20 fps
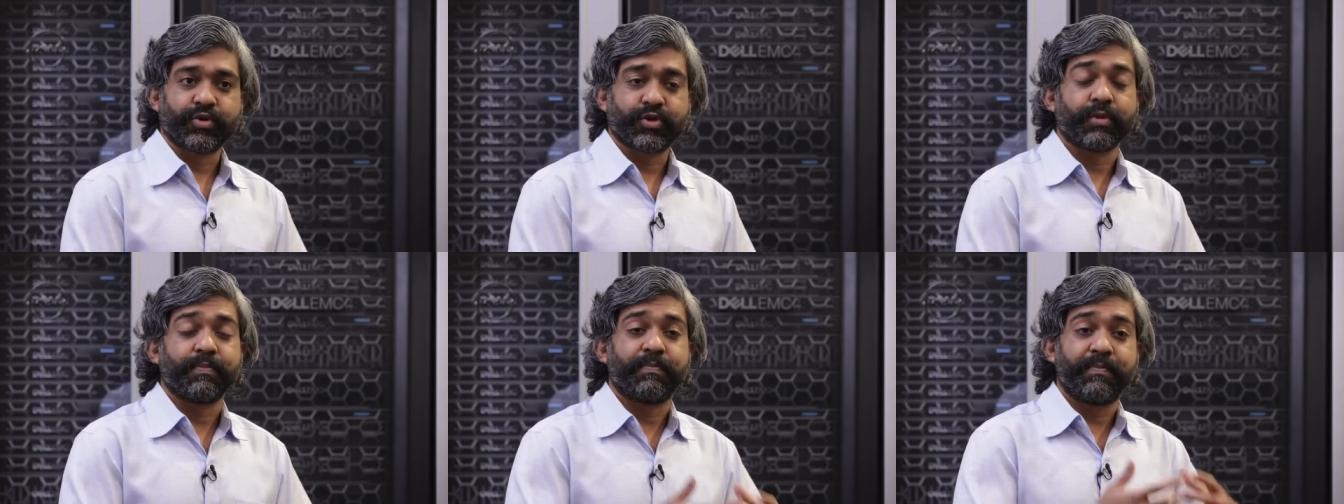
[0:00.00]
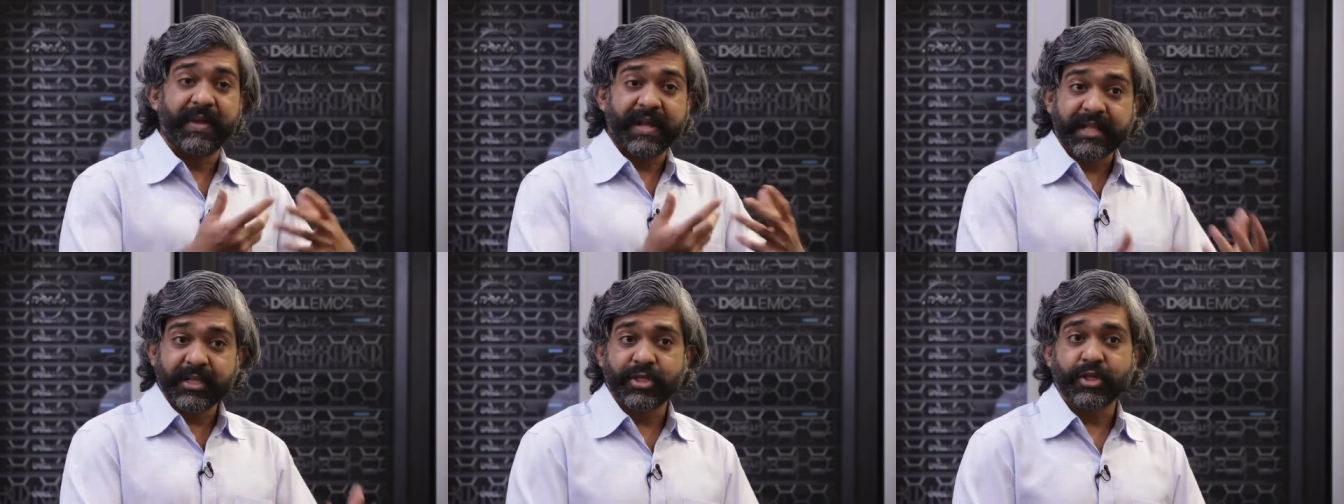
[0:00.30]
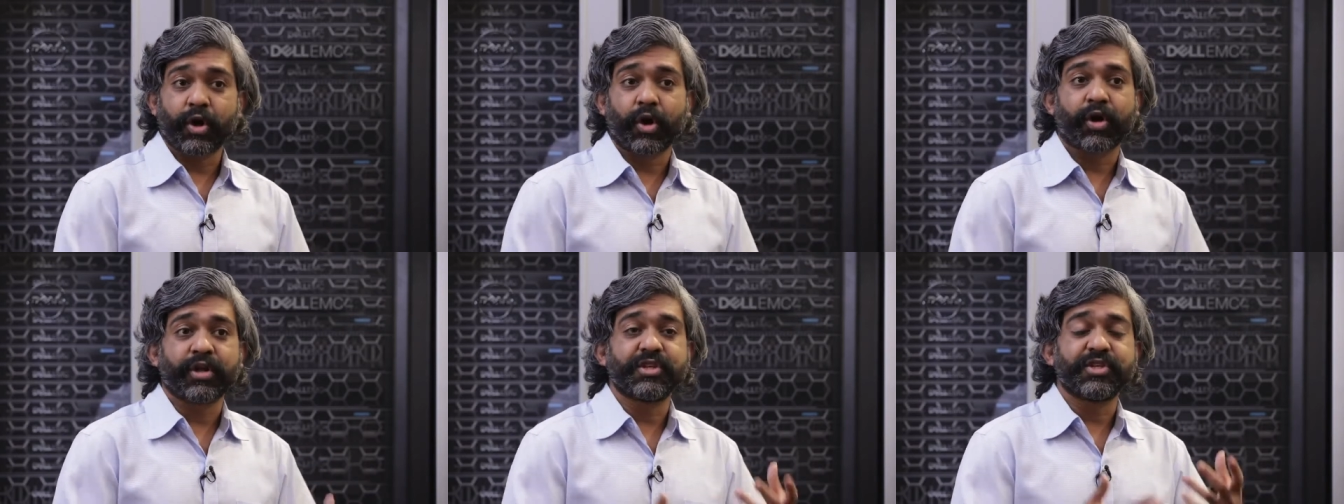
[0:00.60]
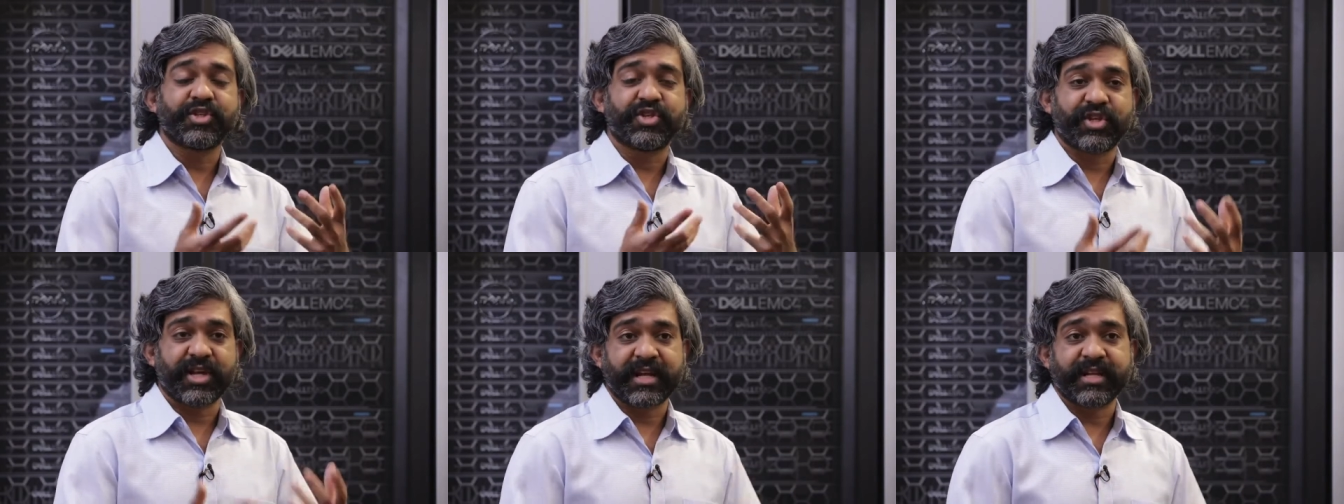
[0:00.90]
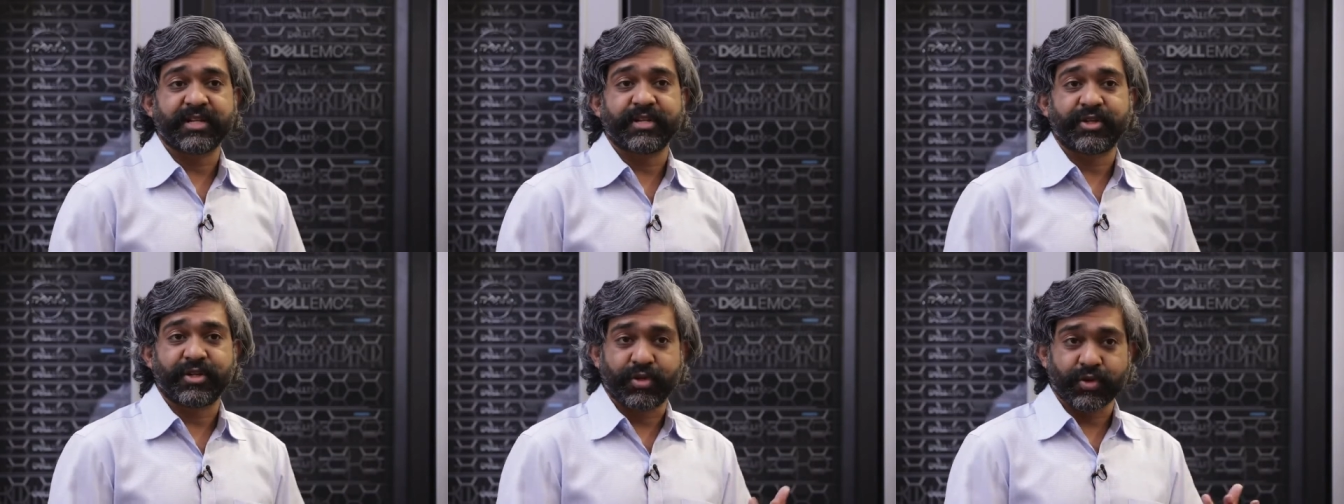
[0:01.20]
So it builds on
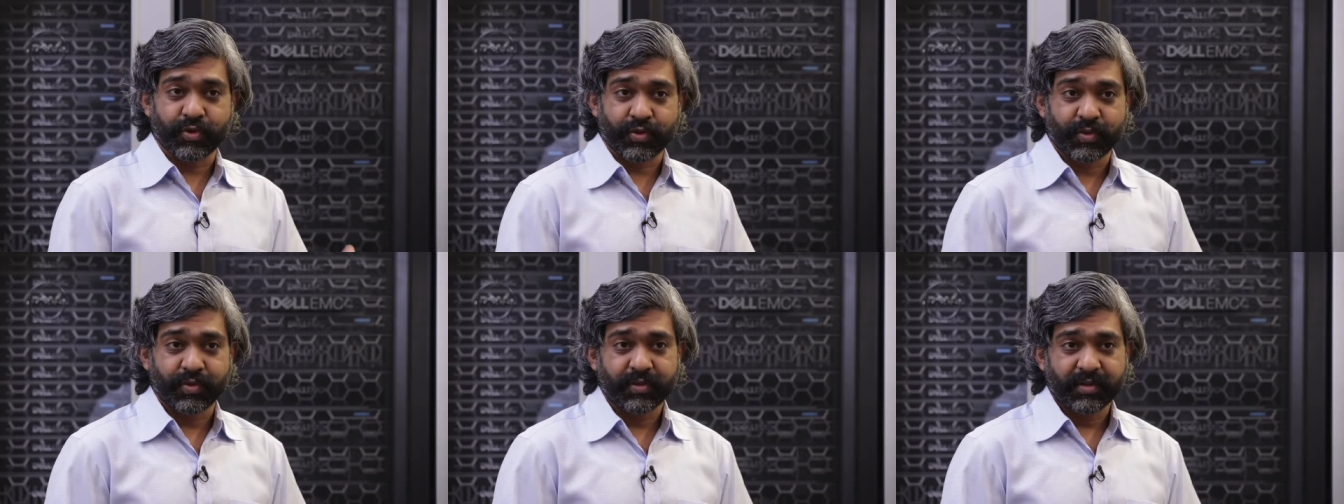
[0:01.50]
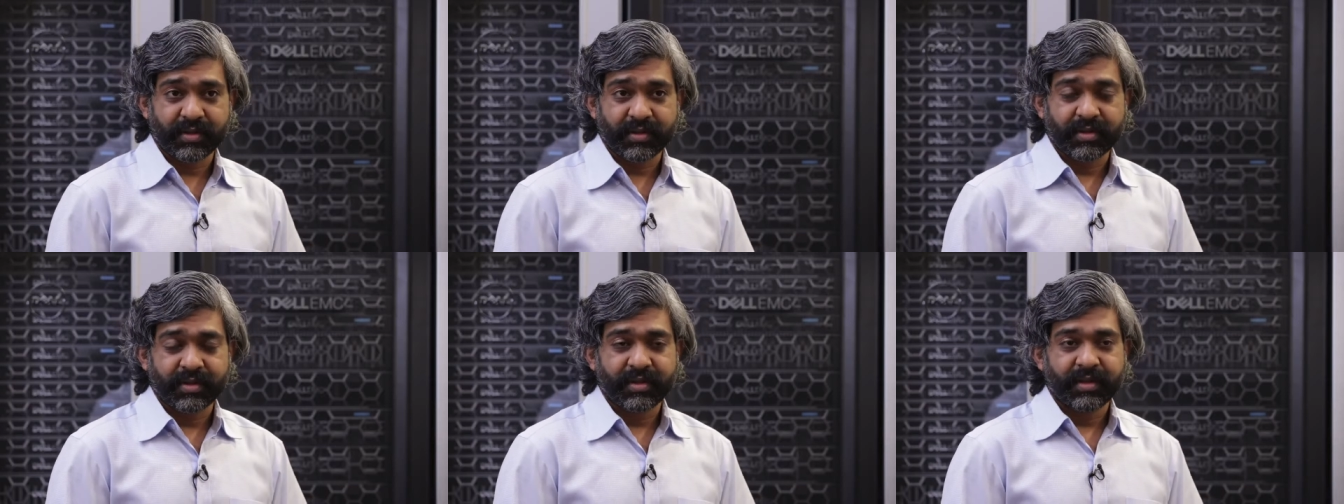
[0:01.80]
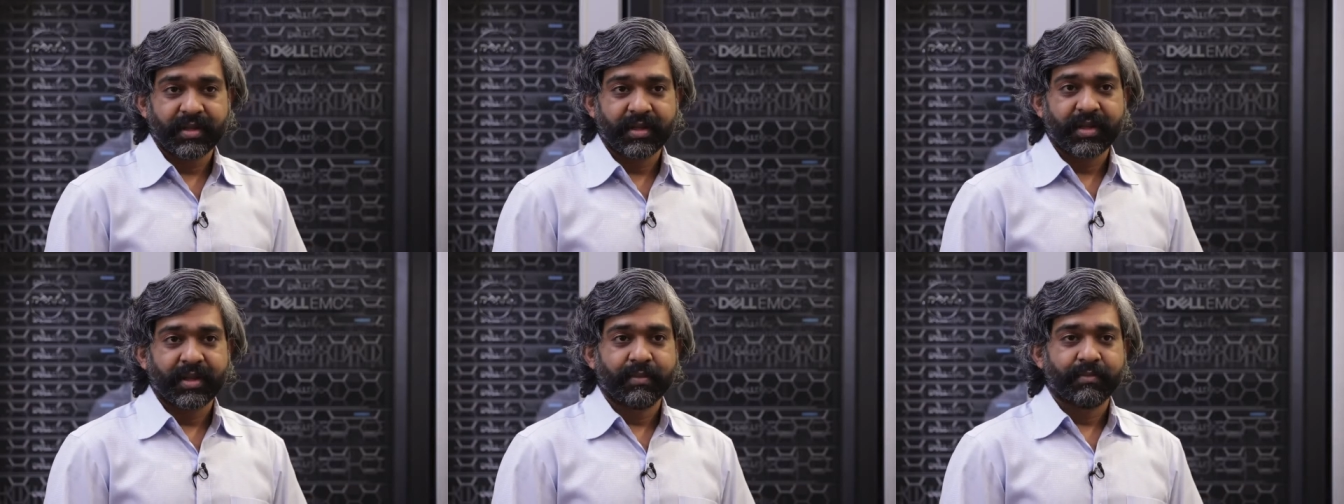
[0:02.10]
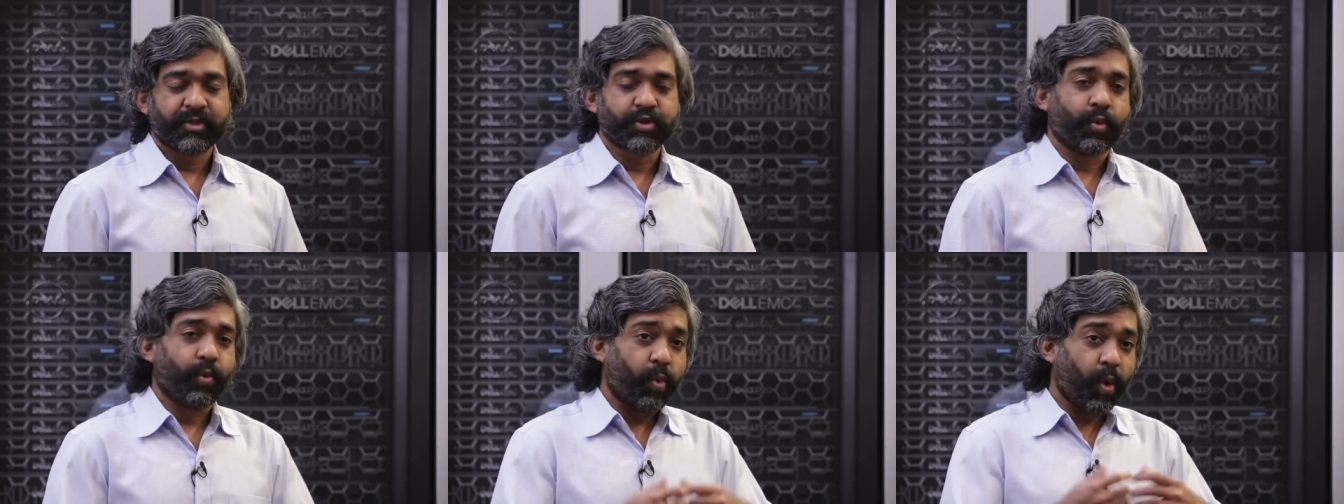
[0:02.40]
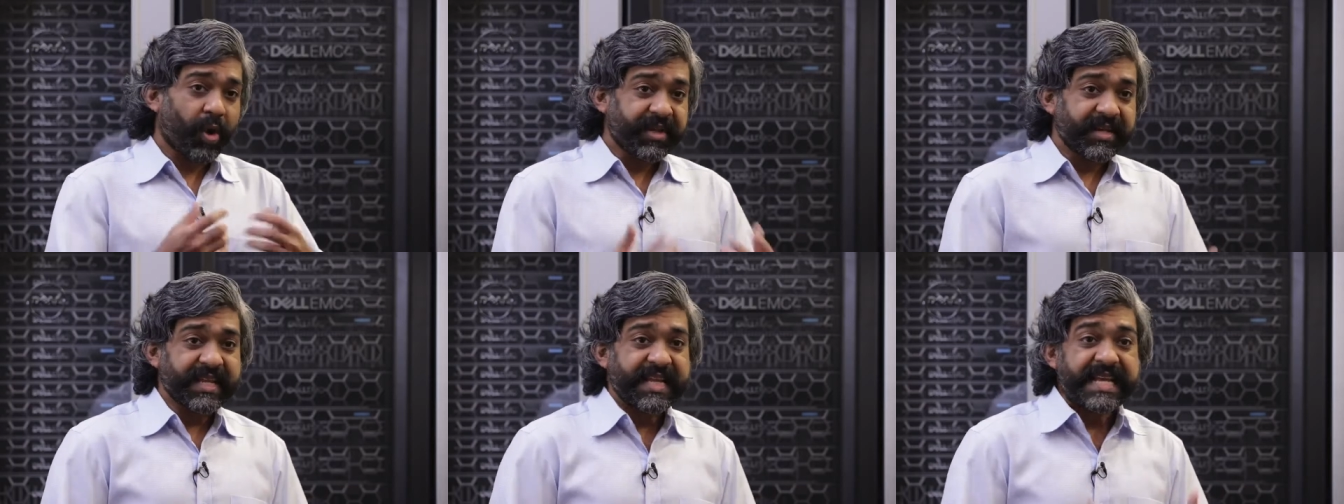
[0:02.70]
Gen 2. So
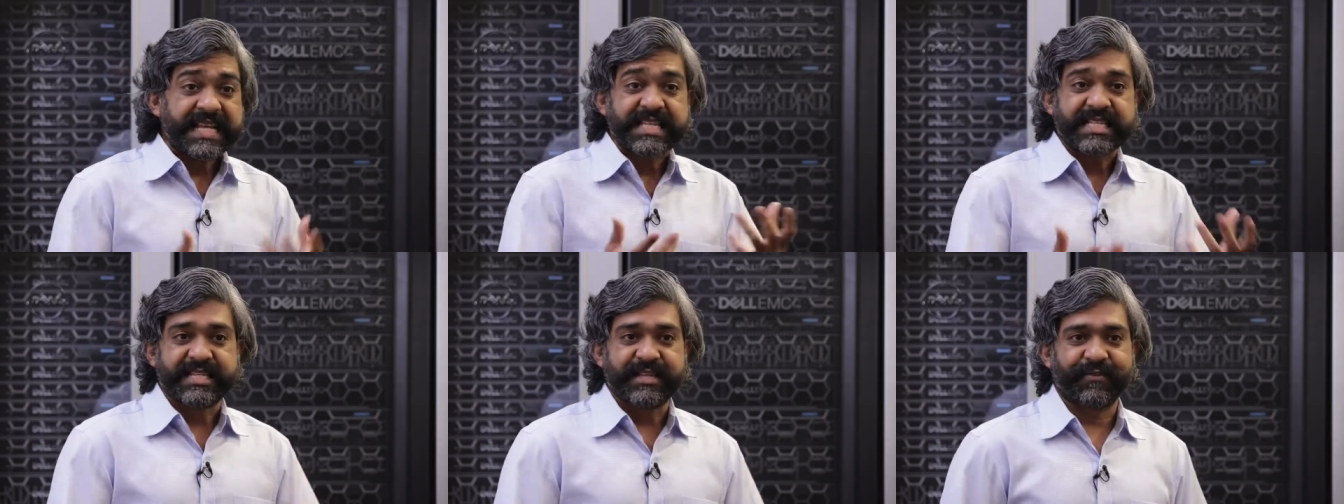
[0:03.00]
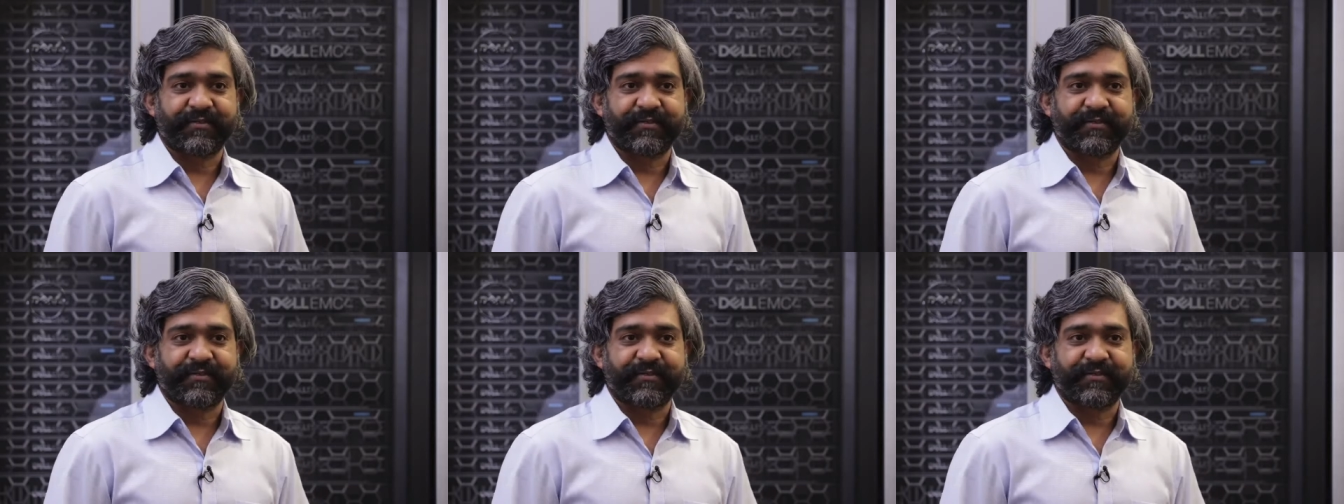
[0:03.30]
what is